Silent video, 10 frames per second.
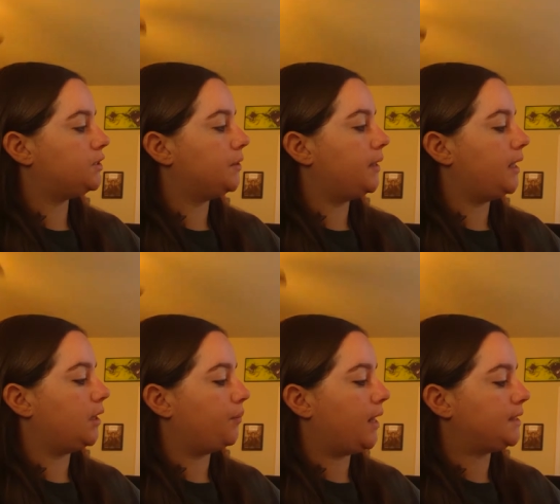suet in
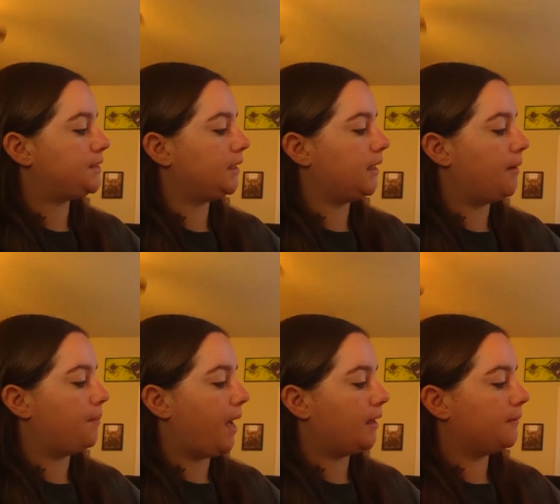a plastic net
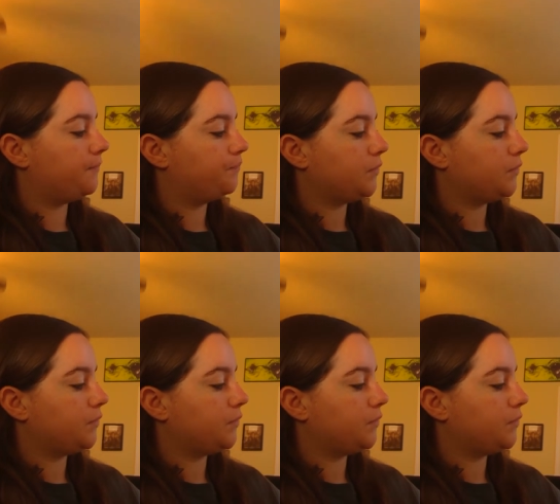bag.